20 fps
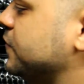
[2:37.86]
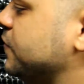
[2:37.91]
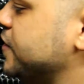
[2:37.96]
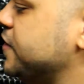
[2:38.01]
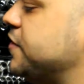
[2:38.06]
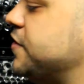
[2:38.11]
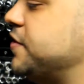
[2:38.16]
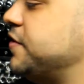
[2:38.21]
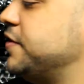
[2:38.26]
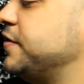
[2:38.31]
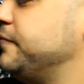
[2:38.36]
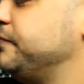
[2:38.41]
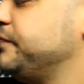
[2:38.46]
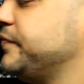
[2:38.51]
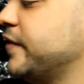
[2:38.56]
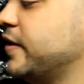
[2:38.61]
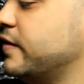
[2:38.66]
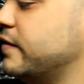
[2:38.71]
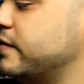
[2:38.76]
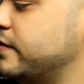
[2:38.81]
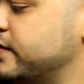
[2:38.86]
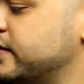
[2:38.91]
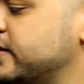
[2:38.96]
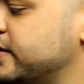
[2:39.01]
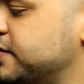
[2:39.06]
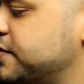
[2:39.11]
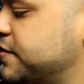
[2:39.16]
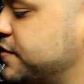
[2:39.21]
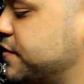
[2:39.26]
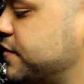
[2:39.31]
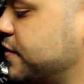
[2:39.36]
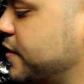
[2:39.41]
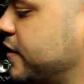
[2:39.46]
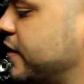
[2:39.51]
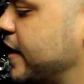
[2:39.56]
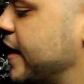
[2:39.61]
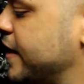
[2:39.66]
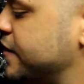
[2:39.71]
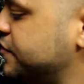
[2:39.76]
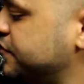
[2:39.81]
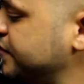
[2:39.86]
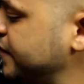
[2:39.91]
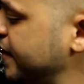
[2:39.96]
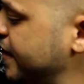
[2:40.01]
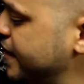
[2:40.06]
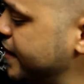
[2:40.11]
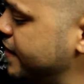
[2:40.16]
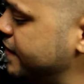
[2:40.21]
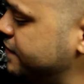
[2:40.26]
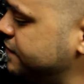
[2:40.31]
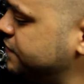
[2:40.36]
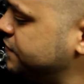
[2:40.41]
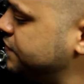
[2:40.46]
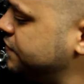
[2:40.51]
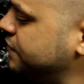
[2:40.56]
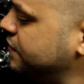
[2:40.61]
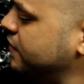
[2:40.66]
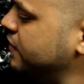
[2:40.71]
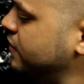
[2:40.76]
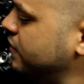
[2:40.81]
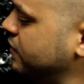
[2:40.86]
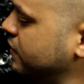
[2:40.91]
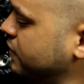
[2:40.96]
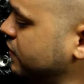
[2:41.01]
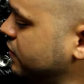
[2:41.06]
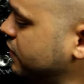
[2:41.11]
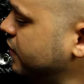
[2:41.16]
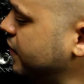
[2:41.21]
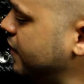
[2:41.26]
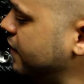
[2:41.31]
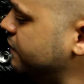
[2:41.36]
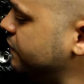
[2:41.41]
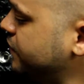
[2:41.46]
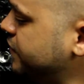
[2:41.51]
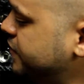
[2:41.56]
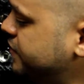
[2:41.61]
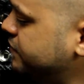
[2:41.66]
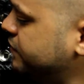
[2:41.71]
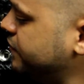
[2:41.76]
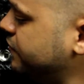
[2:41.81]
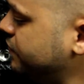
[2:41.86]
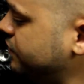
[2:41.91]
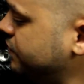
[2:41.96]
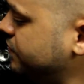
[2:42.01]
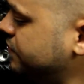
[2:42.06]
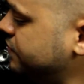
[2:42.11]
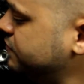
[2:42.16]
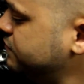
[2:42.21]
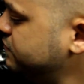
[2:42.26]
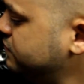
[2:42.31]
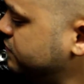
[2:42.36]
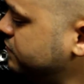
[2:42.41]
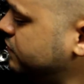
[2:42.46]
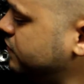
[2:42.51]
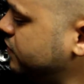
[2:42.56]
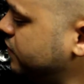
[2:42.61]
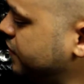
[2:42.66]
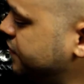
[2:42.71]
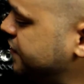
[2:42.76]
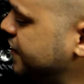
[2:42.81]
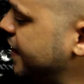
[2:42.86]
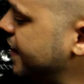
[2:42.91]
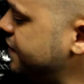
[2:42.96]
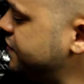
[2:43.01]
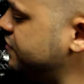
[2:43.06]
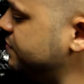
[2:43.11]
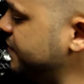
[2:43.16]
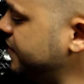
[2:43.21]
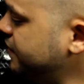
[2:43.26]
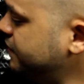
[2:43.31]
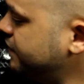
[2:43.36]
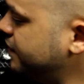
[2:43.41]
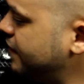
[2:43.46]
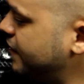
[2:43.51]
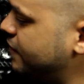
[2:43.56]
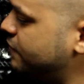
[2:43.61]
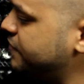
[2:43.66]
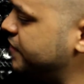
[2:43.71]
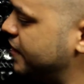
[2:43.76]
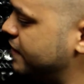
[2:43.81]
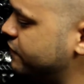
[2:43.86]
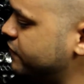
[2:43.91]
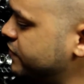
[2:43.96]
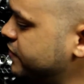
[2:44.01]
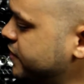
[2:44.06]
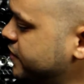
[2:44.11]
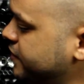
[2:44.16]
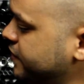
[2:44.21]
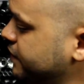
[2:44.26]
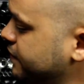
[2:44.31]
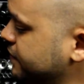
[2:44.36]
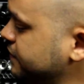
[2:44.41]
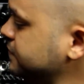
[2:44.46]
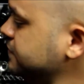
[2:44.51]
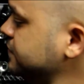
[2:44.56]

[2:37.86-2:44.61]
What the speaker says: which this actually has every little attachment that I would ever need.